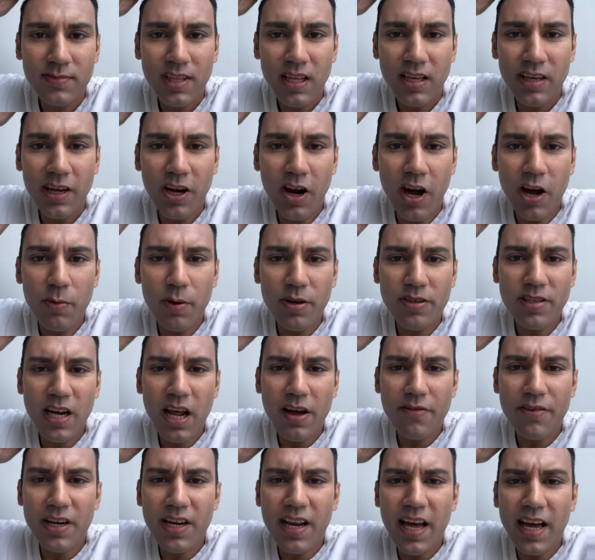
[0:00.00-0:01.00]
You know, I wasn't
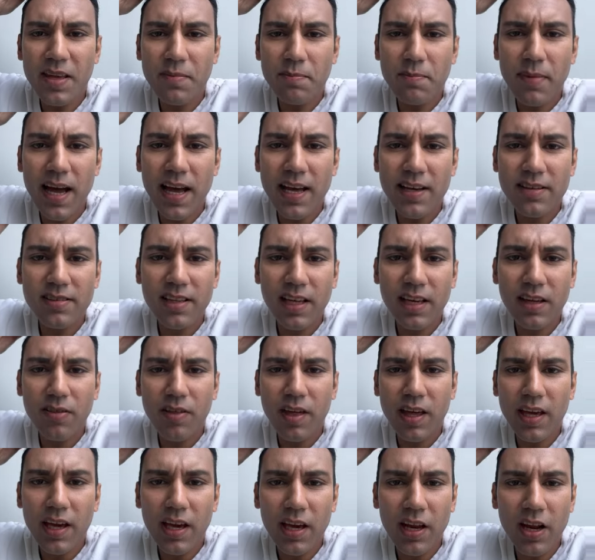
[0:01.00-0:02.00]
having nightmares like
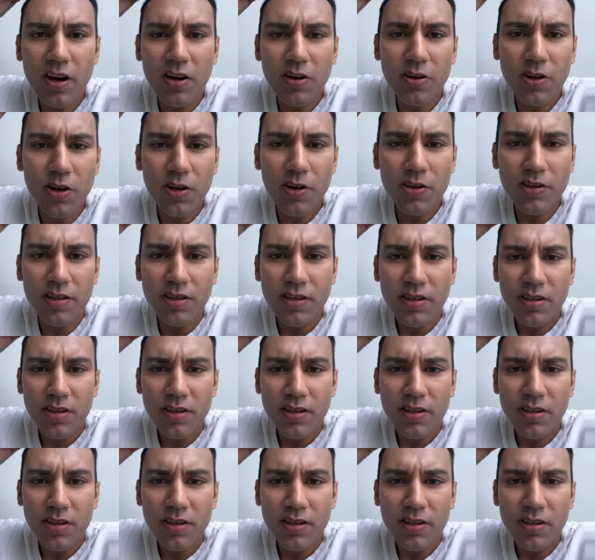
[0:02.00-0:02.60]
thinking, oh God,